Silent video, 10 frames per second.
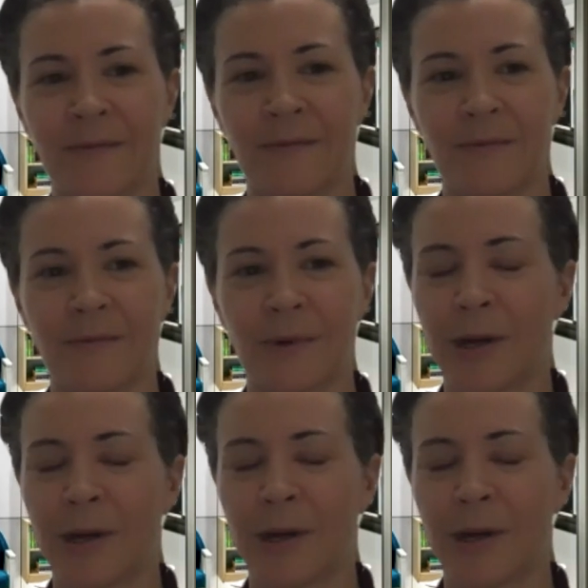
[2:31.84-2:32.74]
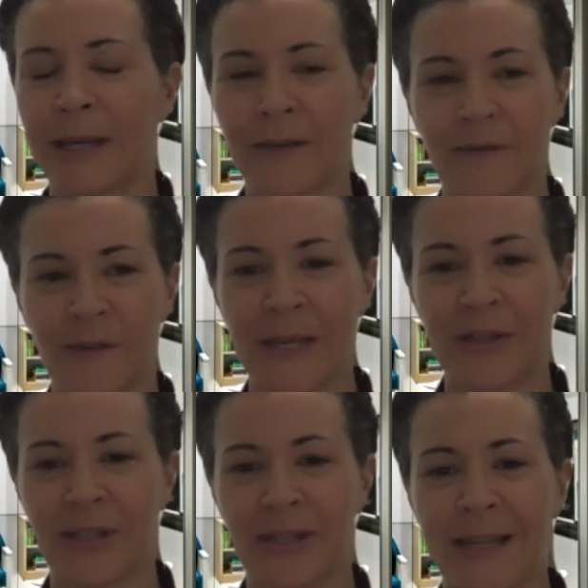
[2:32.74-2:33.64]
wrong
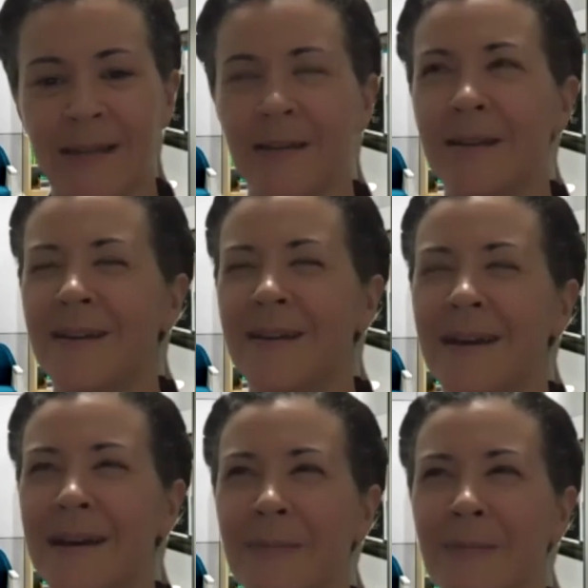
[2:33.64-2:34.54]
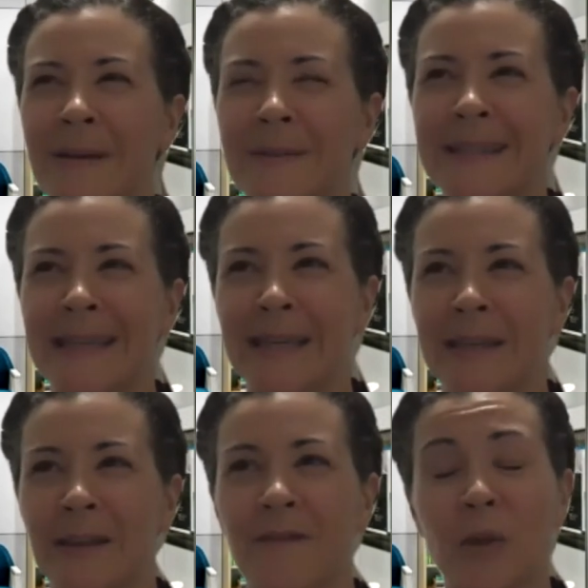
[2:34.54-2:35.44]
information and I would say like
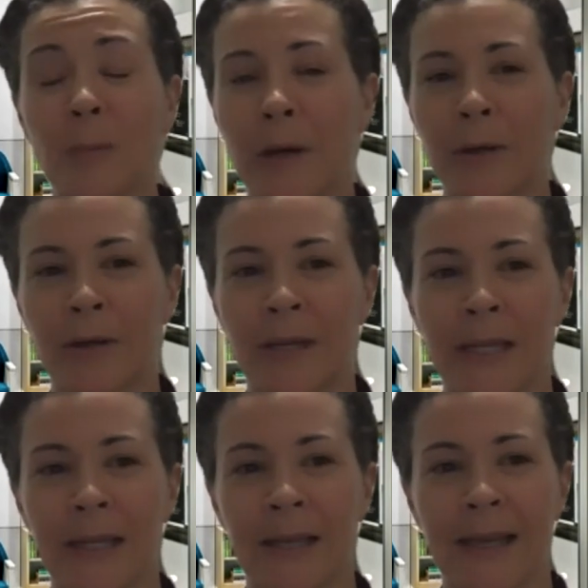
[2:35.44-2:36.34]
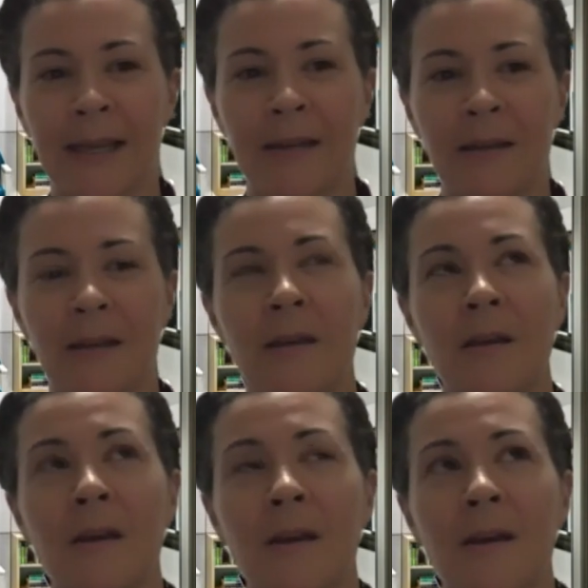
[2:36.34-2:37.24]
fear mongering,
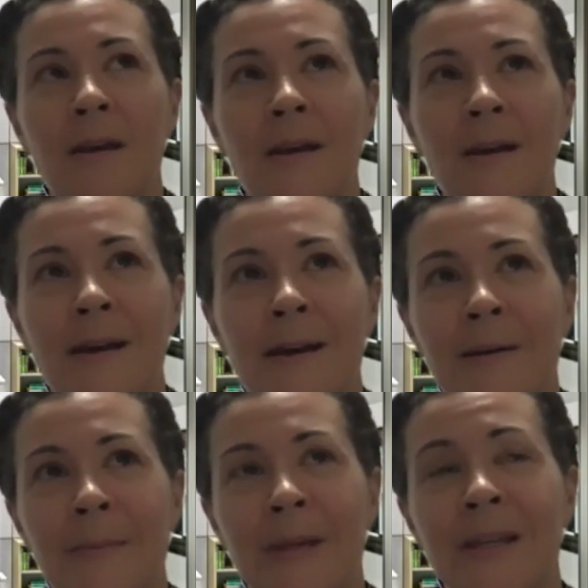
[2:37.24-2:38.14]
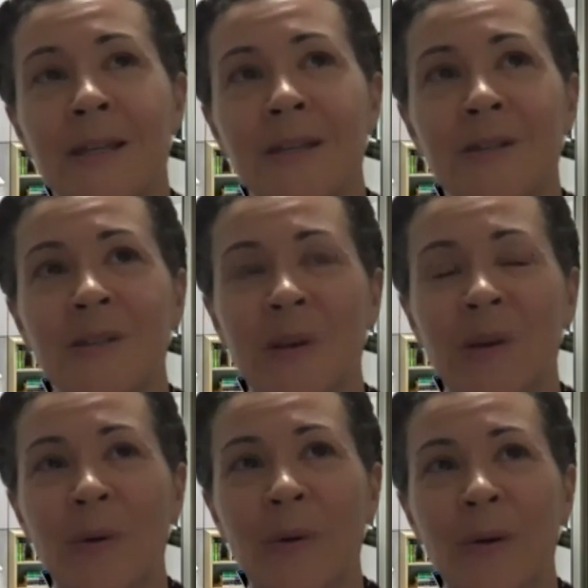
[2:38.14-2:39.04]
and
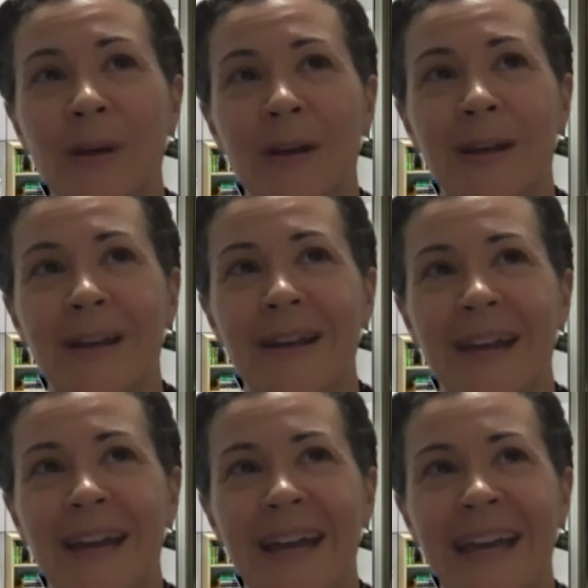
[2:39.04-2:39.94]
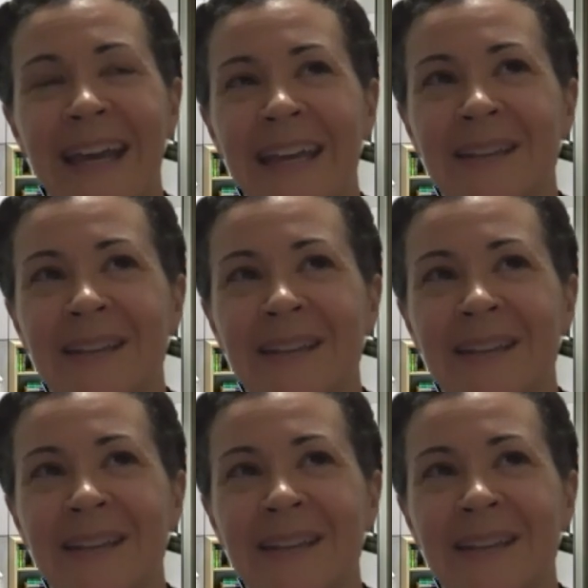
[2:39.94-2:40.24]
so I